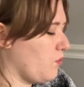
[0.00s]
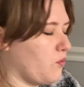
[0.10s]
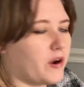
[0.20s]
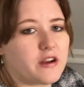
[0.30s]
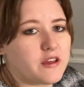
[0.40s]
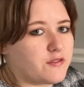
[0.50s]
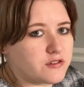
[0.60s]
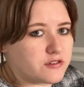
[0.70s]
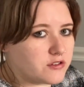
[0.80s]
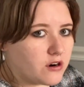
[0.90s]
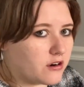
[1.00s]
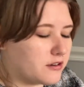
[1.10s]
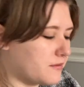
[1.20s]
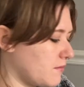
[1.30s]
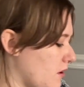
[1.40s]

where to even start.